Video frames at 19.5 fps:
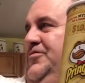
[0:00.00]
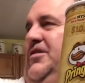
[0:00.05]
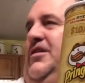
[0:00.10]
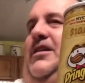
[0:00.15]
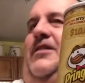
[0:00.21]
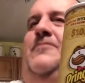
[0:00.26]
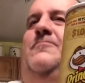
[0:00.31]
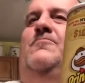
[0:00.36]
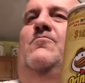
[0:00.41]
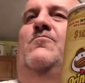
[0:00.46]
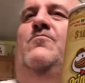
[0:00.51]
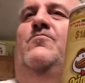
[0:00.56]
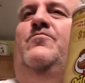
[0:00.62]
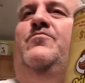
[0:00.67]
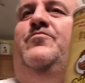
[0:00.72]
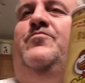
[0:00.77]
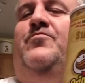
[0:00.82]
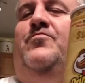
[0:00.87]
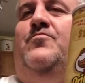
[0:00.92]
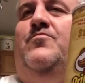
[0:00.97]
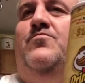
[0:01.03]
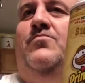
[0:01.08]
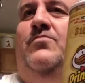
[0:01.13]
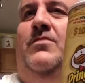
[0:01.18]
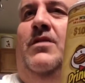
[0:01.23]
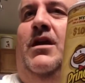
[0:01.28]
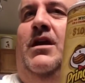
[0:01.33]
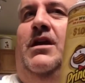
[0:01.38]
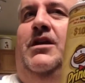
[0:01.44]
Really?
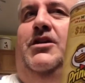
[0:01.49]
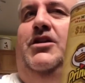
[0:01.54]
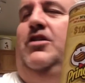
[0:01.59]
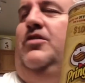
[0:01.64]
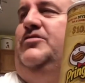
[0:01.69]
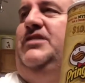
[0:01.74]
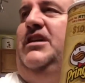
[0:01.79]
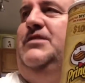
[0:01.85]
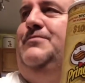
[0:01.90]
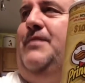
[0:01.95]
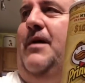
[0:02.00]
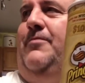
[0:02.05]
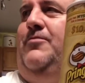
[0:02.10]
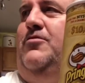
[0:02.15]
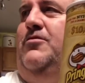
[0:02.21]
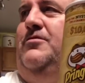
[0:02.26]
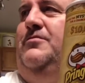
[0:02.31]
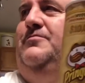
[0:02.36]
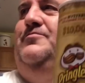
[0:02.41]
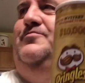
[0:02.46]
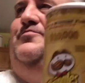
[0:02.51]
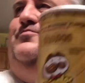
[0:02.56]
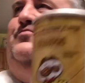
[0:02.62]
You don't taste popcorn?